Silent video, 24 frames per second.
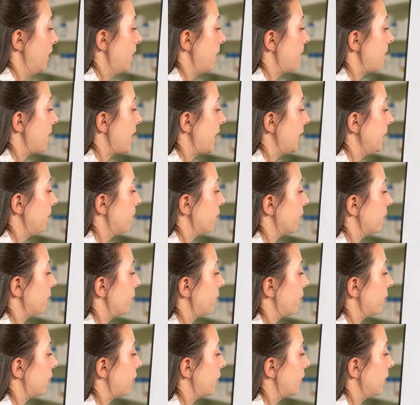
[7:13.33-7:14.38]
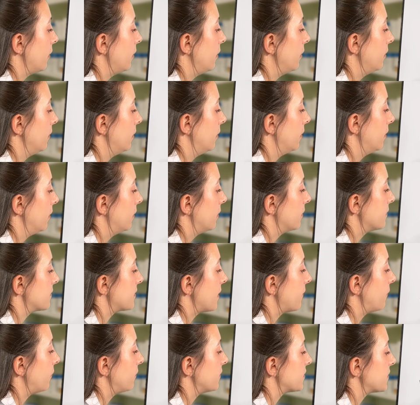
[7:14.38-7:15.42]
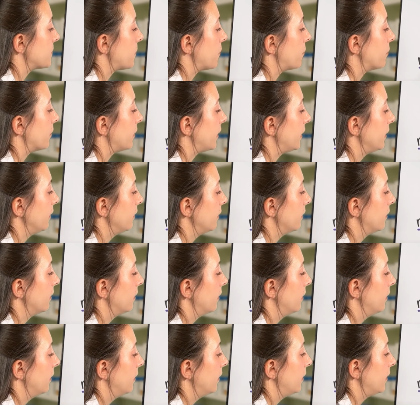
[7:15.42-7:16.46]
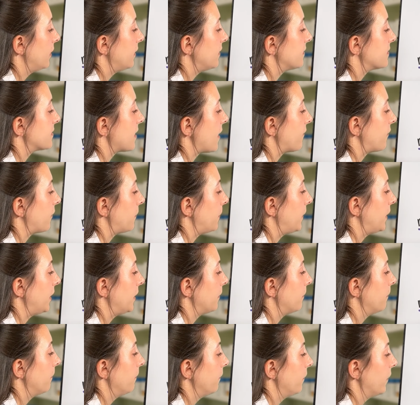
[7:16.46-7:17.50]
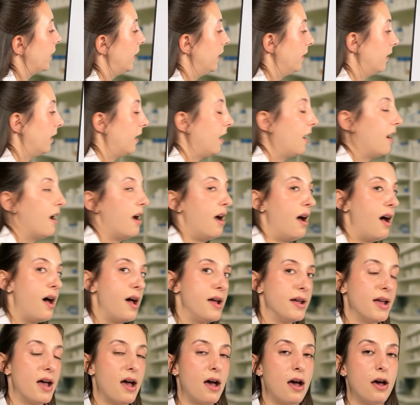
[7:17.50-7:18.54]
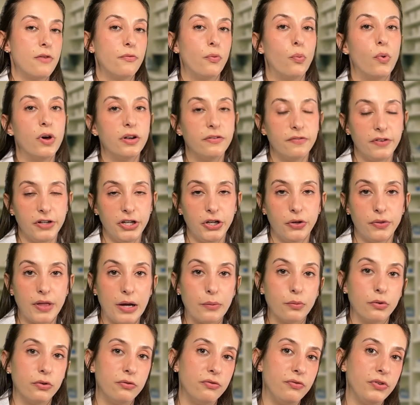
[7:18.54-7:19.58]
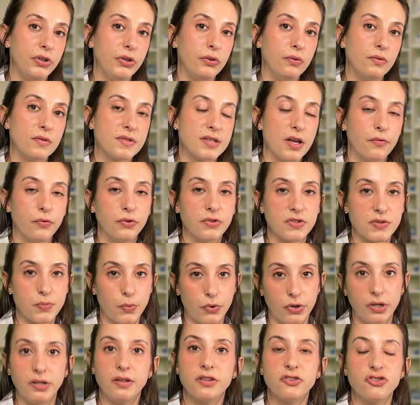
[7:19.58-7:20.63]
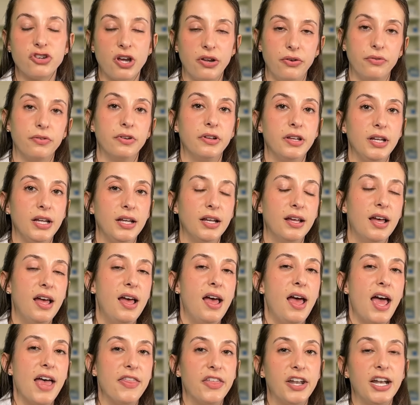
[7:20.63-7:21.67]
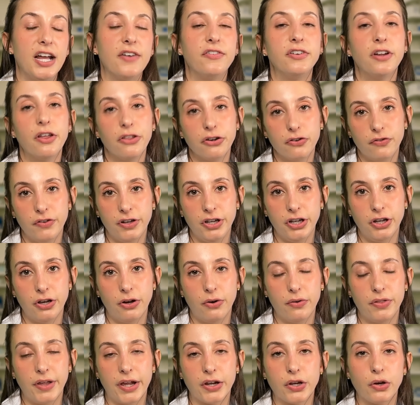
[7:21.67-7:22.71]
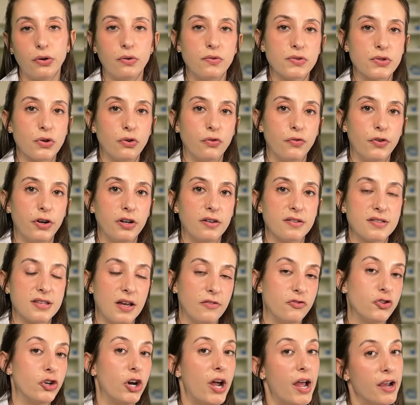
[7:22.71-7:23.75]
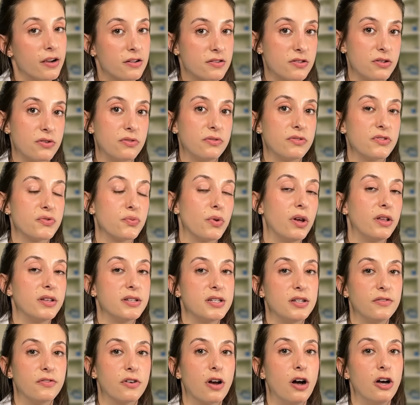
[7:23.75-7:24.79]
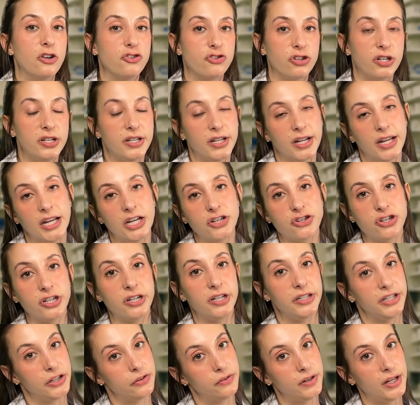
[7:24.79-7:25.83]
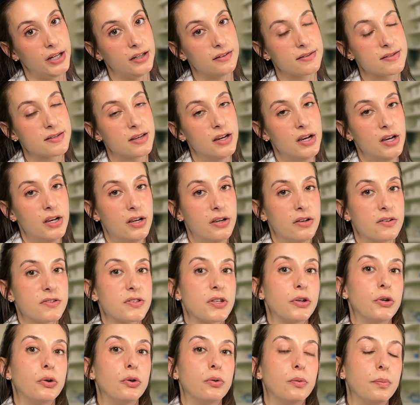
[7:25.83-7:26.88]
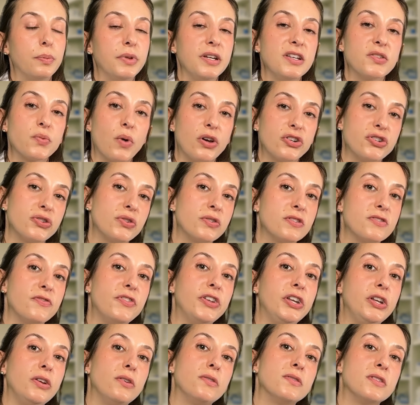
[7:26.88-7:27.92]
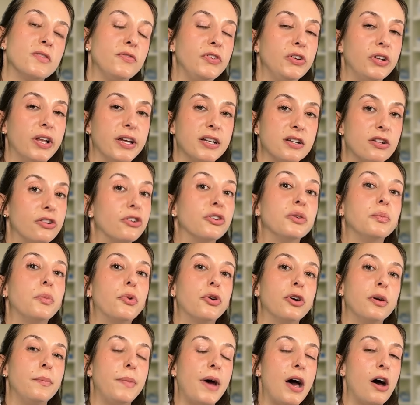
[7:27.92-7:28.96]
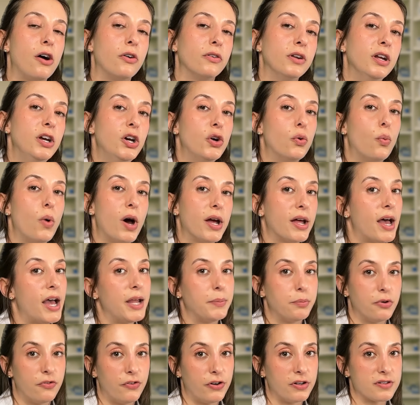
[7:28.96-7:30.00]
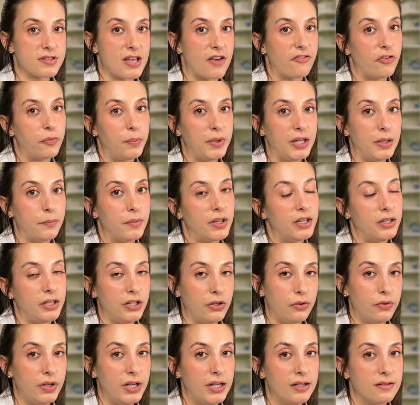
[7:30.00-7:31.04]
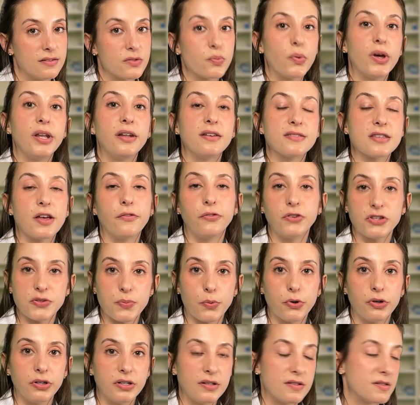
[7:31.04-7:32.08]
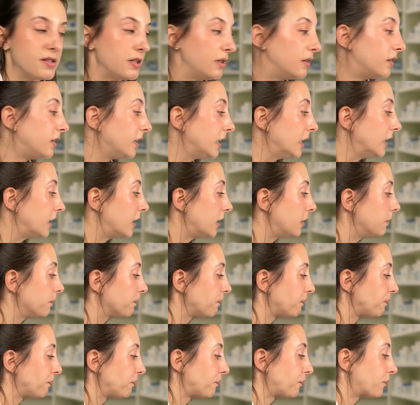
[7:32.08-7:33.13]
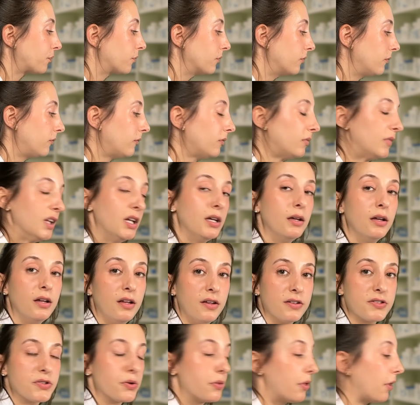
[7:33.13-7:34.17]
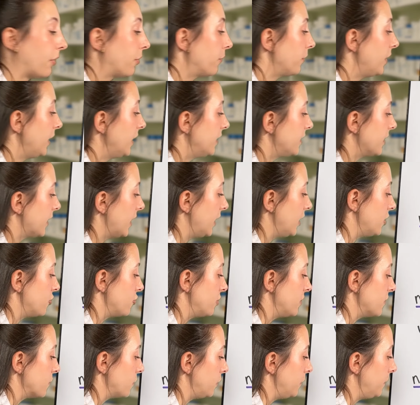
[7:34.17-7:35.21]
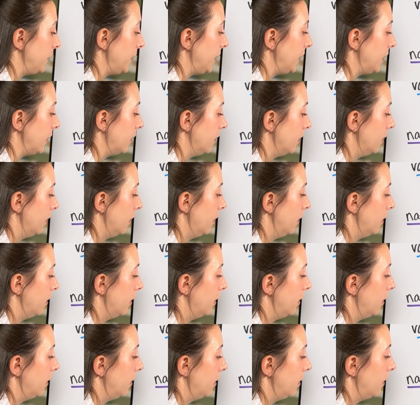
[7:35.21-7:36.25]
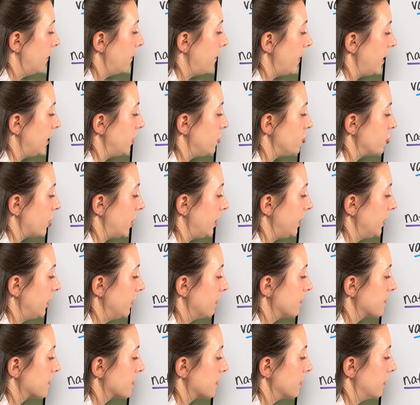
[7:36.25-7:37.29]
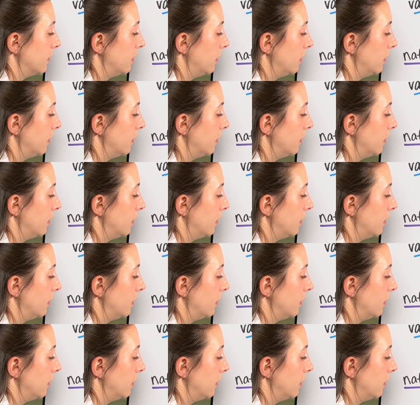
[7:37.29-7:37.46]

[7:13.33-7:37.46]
My preferred cephalosporin is cefepime. I have one video that reviews cephalosporins generally, and then I have another video that goes over ceftriaxone's relative contraindication in neonates. So please watch those videos if you'd like to learn more about why I prefer cefepime in neonates when a cephalosporin is needed. So the three indications would be meningitis.